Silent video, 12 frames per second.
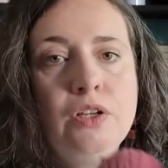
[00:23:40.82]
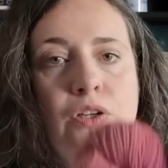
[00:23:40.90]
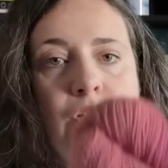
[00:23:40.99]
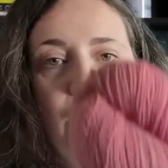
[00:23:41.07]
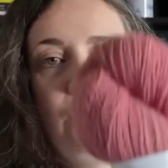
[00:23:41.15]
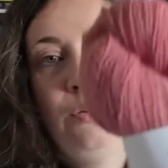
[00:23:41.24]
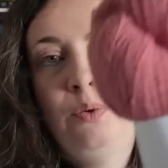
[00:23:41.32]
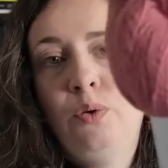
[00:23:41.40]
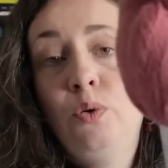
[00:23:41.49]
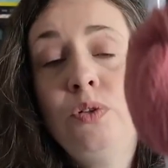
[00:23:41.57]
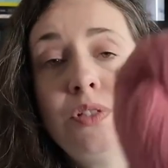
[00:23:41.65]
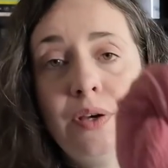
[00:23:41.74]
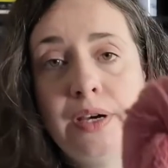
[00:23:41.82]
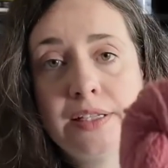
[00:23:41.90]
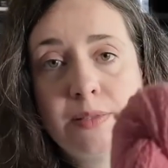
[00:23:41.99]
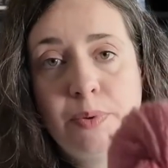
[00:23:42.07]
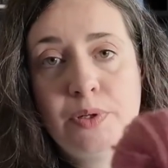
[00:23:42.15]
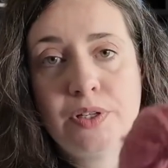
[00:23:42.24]
who also has
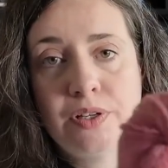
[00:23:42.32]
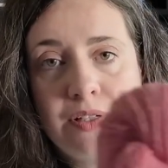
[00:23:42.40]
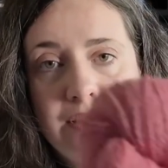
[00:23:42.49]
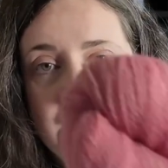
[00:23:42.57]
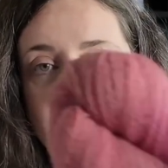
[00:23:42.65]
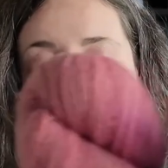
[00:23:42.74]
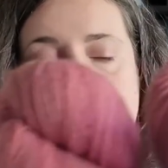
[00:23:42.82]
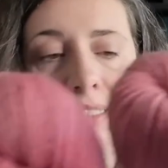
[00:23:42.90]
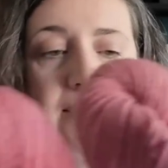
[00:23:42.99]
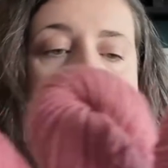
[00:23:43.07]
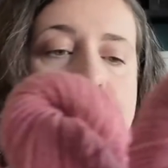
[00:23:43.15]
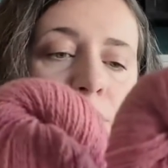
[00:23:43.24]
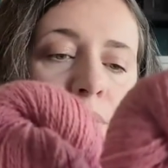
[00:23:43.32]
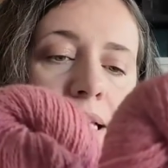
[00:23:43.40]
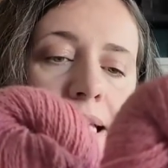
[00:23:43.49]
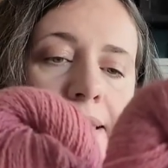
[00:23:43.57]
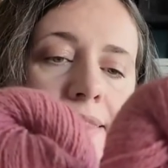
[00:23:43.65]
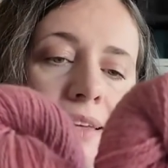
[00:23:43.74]
a podcast actually, so I'll
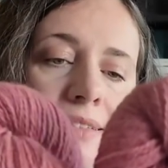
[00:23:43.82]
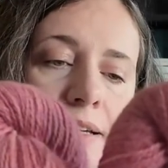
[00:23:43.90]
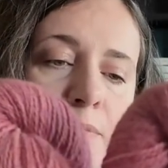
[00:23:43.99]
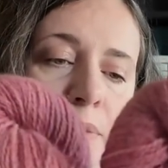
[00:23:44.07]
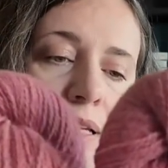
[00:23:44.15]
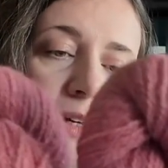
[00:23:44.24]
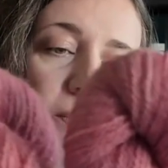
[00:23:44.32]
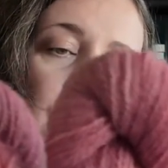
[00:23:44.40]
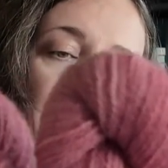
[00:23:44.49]
link that down below.